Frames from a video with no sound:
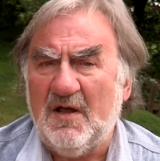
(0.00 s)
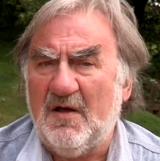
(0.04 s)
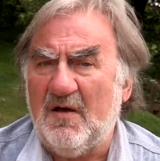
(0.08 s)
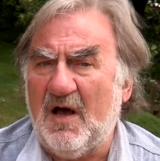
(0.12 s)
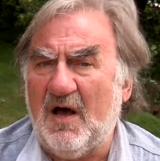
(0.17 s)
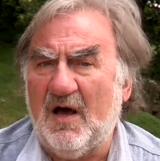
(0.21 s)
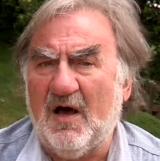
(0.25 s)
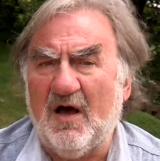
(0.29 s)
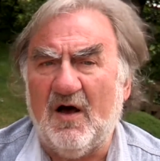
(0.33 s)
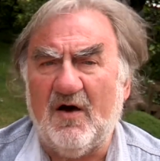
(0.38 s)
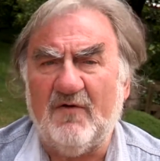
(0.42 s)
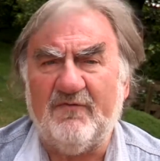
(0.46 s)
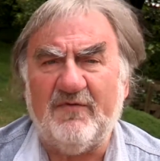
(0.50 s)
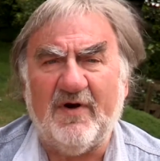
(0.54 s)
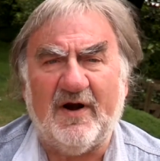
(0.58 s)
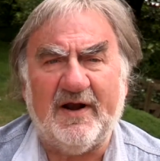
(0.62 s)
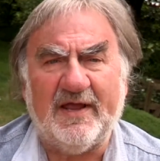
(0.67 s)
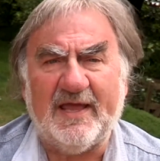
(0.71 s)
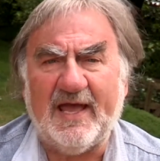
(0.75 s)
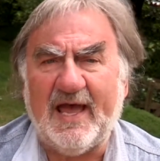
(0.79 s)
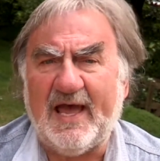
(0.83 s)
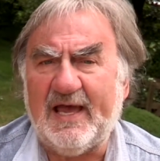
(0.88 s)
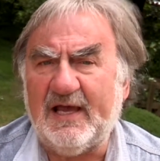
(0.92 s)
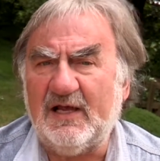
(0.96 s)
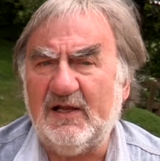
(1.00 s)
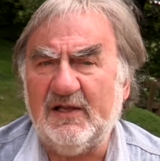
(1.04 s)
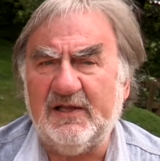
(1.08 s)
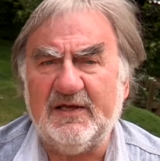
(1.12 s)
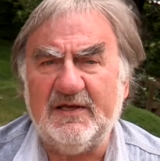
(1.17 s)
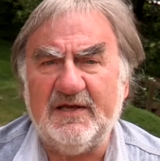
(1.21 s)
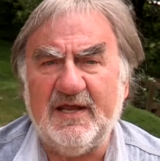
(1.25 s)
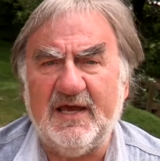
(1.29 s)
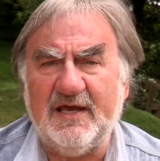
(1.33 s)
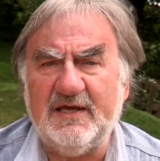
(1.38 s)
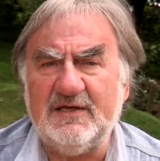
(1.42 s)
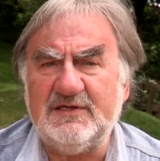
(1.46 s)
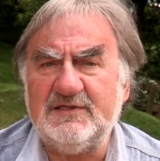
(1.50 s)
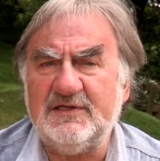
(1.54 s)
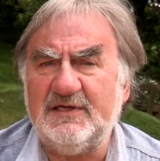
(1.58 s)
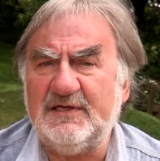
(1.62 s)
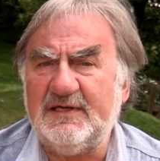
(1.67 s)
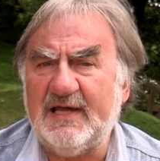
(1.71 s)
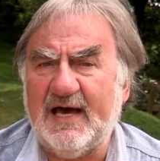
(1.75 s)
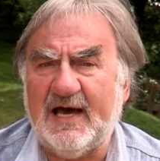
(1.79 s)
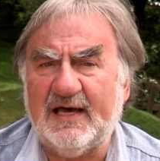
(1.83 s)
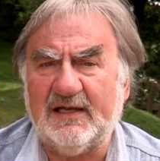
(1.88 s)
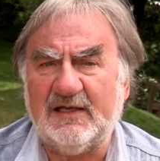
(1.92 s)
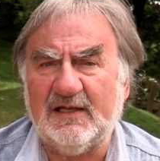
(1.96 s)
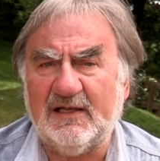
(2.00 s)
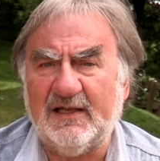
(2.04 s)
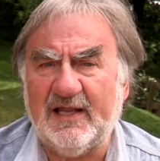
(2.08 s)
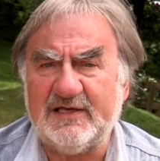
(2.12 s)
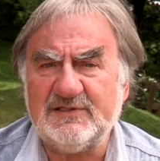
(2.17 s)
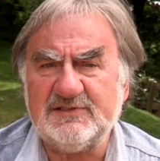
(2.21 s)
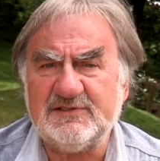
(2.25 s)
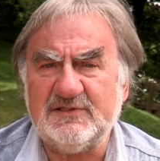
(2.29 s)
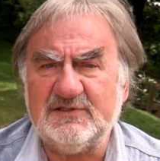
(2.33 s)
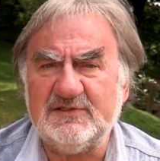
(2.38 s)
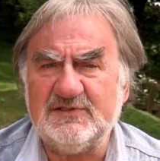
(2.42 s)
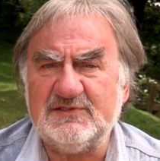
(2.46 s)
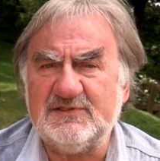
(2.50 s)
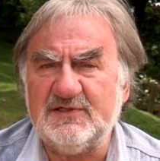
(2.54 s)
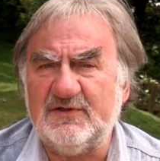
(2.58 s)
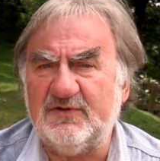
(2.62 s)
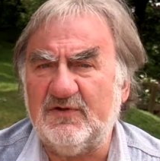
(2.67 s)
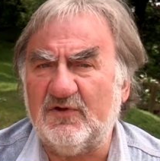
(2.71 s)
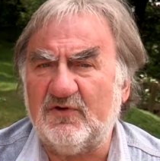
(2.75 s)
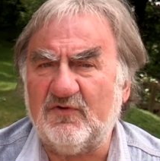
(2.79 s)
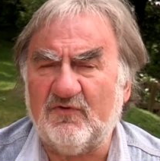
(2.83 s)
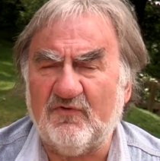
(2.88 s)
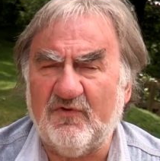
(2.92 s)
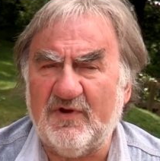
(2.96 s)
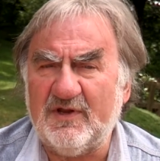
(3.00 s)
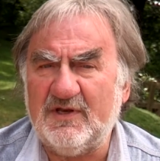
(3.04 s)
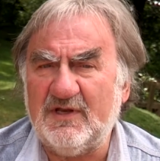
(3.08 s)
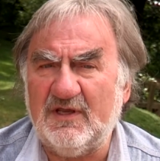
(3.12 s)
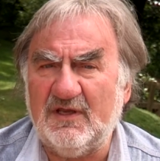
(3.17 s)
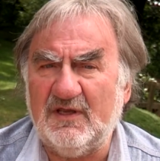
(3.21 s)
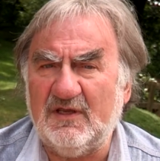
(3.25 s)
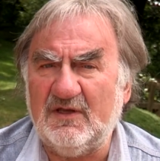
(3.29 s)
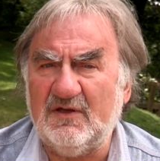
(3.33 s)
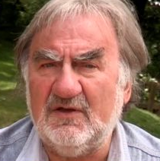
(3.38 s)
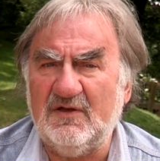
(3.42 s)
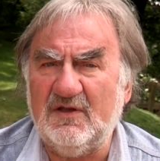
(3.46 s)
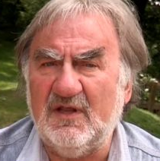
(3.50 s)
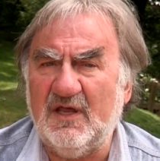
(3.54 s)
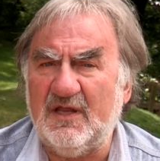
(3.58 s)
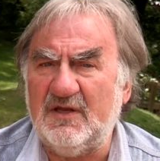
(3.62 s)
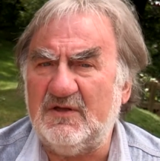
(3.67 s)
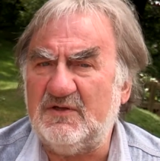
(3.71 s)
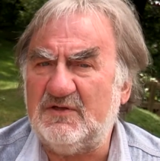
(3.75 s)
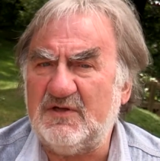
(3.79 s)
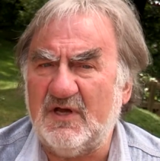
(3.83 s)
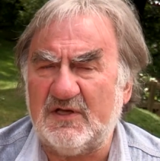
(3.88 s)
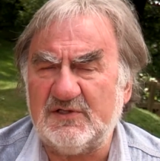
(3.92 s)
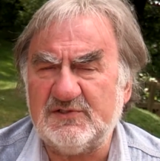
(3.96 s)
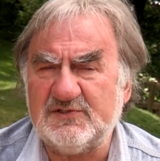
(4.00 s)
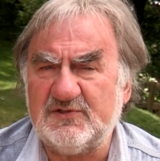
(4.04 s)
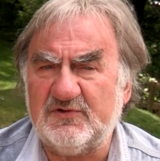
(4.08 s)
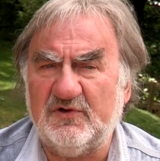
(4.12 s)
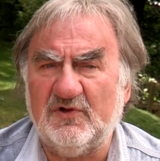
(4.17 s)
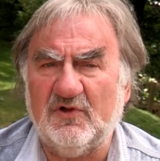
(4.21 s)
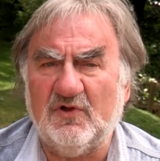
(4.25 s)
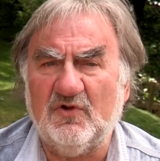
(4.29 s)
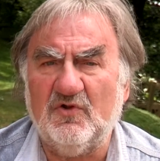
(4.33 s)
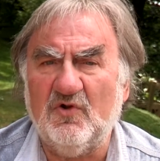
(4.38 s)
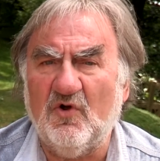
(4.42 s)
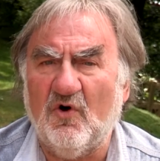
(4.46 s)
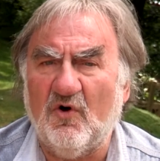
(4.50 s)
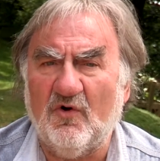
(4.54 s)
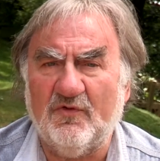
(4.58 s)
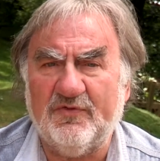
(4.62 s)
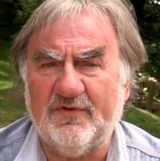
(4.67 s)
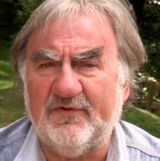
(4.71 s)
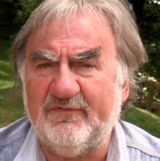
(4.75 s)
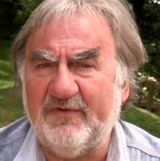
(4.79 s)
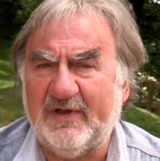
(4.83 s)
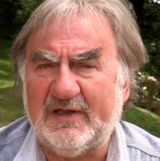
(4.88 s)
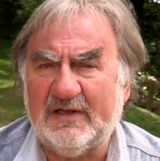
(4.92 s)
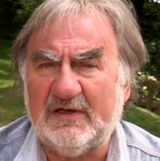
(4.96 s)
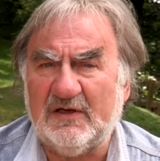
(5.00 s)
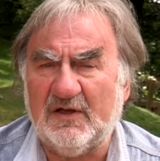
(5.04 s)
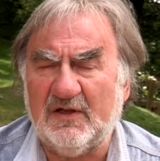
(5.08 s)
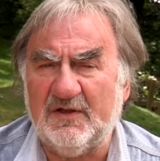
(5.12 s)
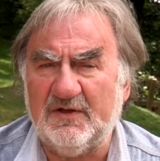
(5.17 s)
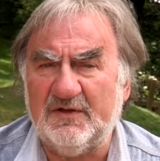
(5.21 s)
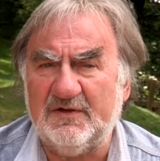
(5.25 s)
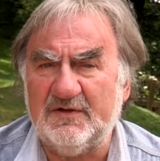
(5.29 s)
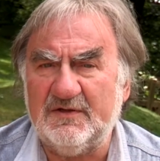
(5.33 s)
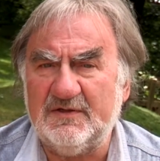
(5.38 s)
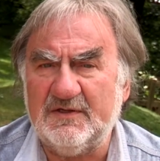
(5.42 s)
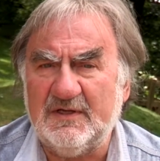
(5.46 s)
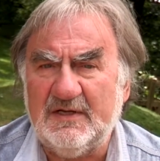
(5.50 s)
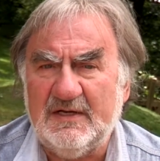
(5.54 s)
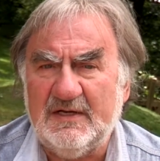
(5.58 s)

a very alienated adolescence in the gritty industrial north of England,